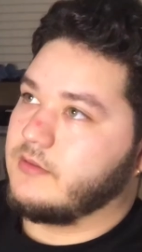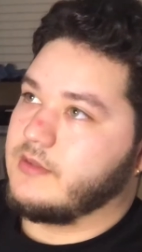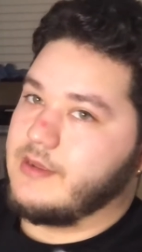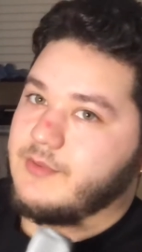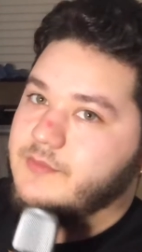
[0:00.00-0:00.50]

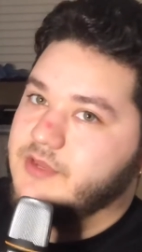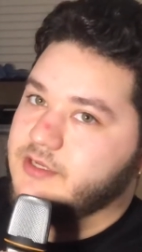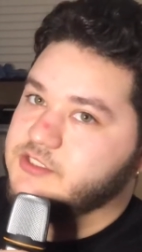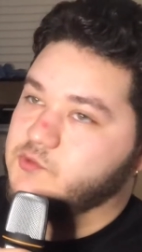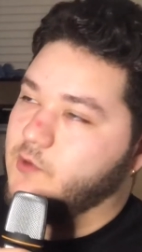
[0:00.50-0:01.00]
I'm a big
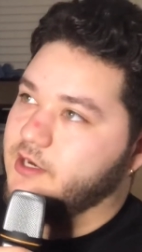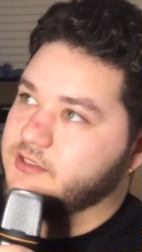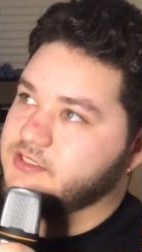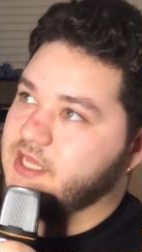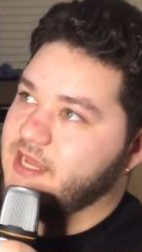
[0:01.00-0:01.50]
sweater
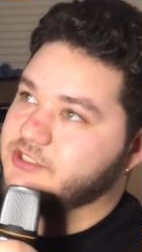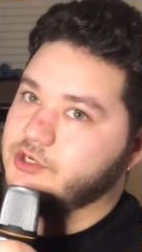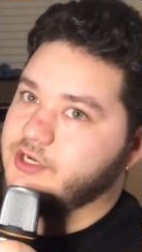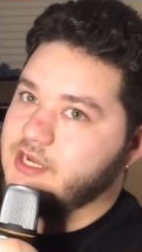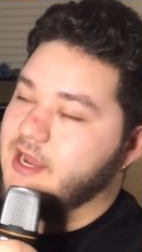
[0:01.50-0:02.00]
slash
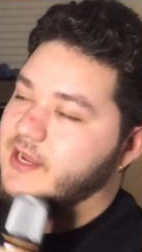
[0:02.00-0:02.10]
hoodie guy.